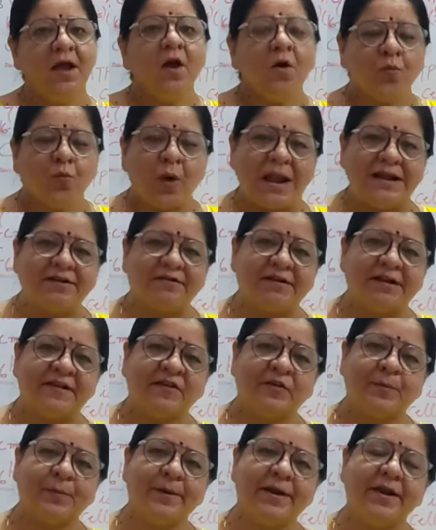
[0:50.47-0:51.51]
While
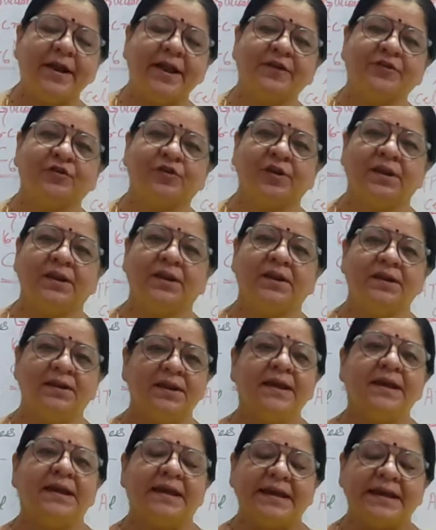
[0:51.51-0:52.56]
respiration,
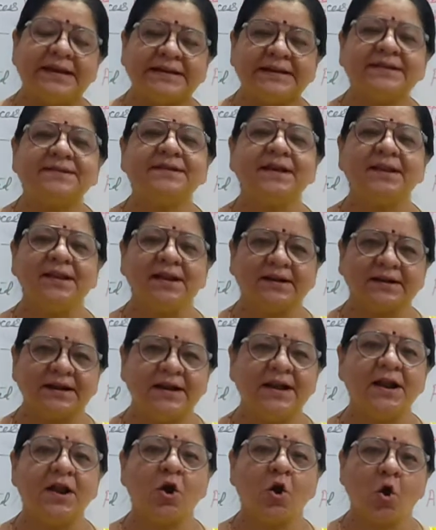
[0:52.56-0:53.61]
it is a
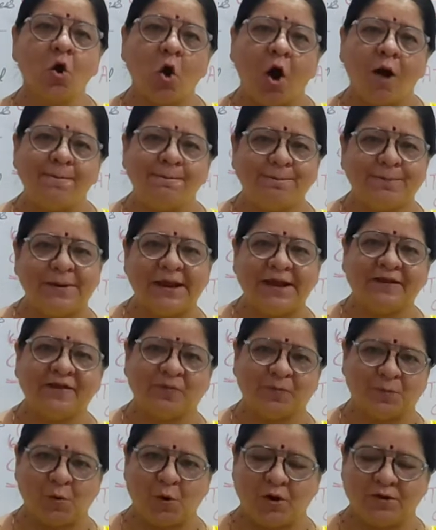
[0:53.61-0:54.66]
little
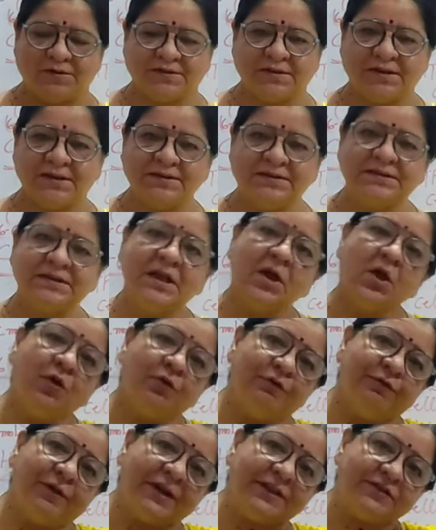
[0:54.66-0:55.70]
complex process
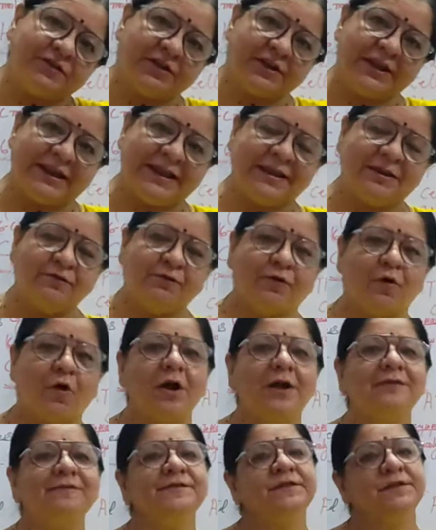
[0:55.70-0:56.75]
which
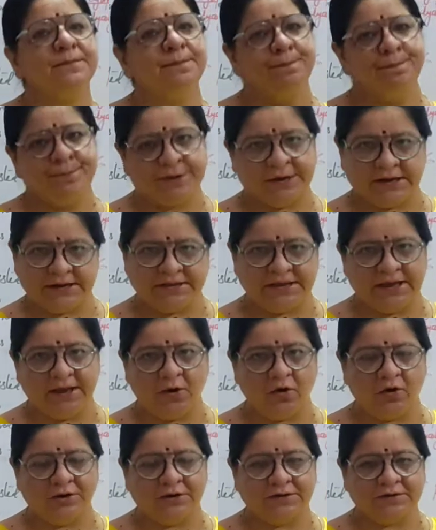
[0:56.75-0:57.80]
involves
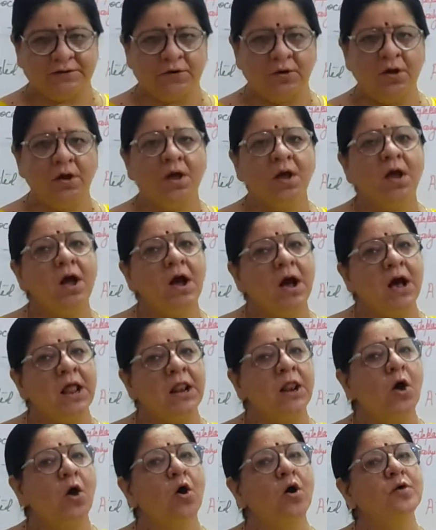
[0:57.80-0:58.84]
breathing also,
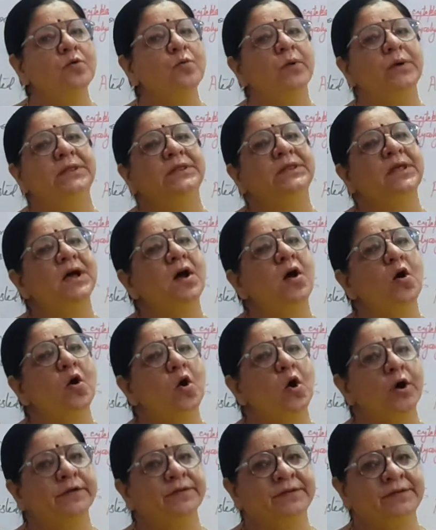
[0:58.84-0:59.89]
along with the
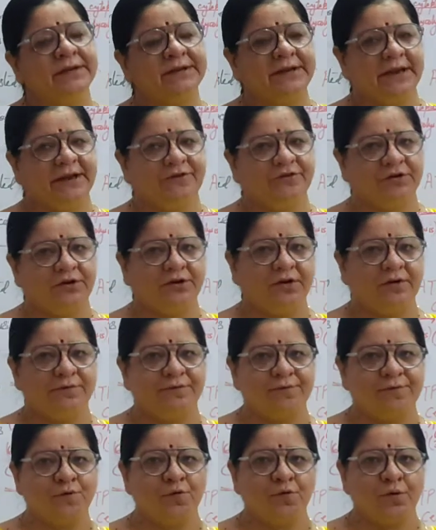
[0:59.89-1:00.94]
oxidation of
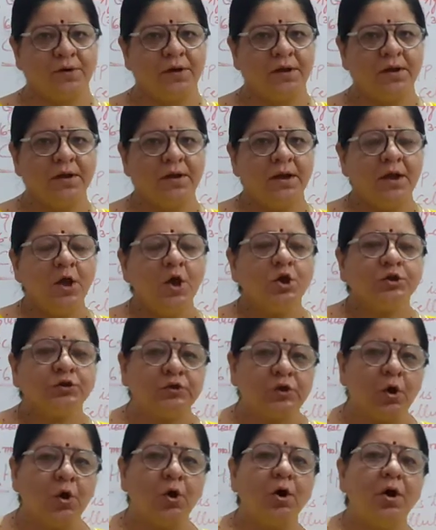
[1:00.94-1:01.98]
food.
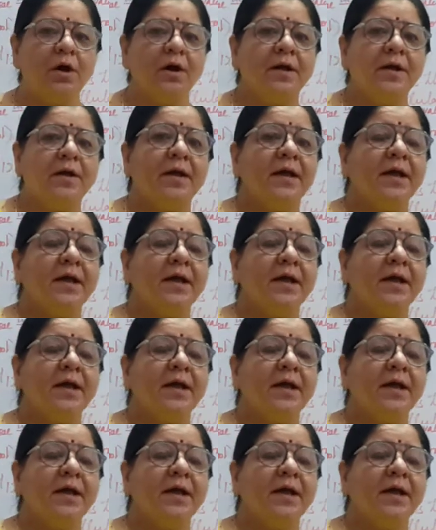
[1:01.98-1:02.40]
So,